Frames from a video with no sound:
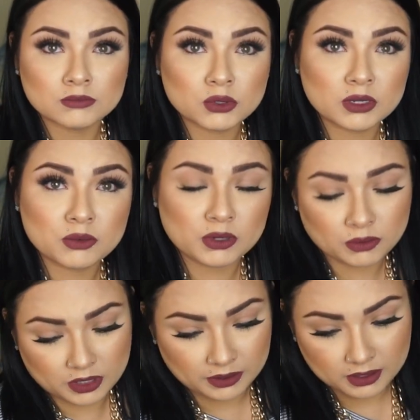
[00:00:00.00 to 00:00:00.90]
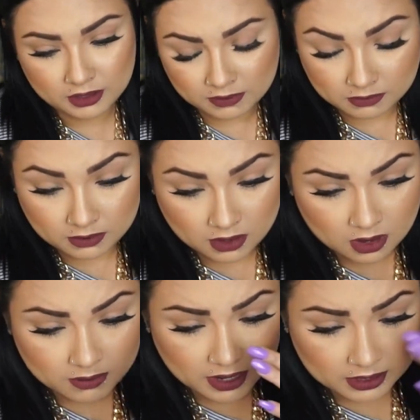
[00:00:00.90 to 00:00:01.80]
Booty, booty, booty.
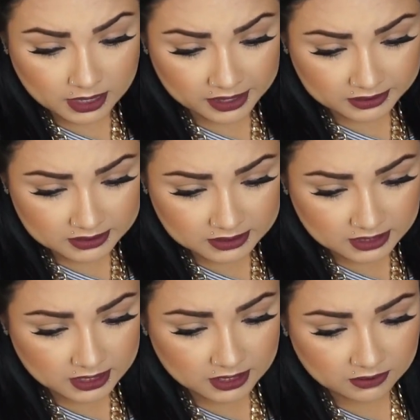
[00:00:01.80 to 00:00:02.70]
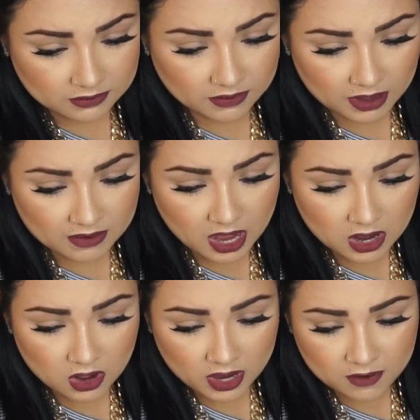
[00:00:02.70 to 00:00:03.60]
All right, next. 5.
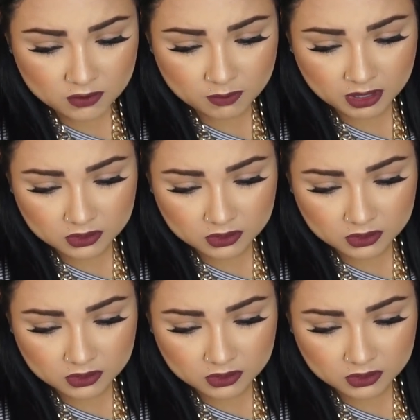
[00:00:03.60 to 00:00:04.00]
How long have you been